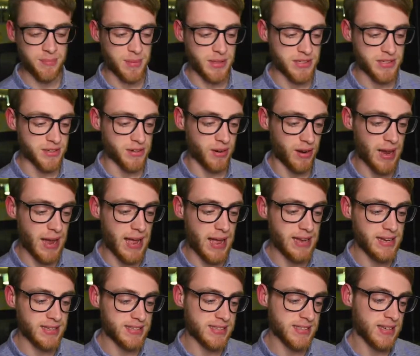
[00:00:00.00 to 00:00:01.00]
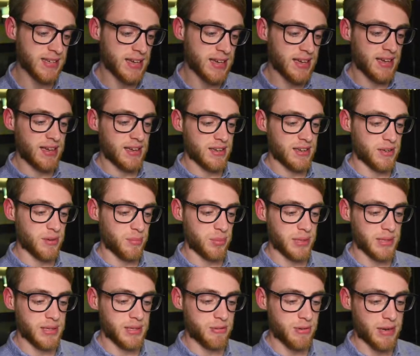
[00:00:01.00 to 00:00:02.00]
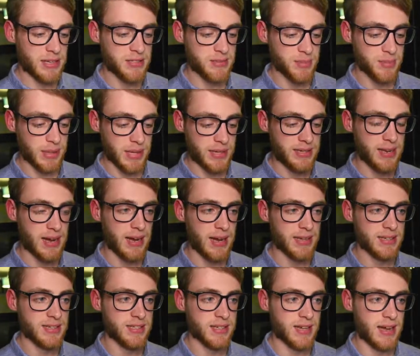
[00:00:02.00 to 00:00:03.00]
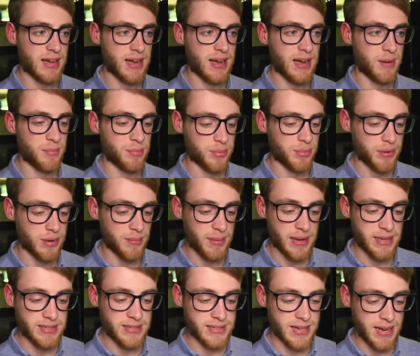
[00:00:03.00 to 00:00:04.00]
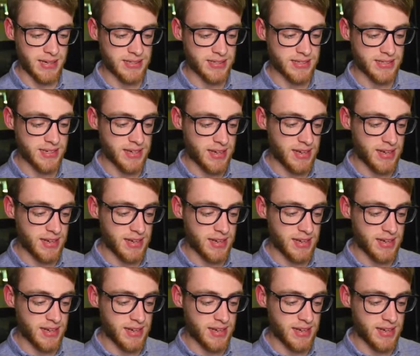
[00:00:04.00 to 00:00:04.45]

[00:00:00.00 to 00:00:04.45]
It's got 8 complete ready to play decks, um, pre-made decks,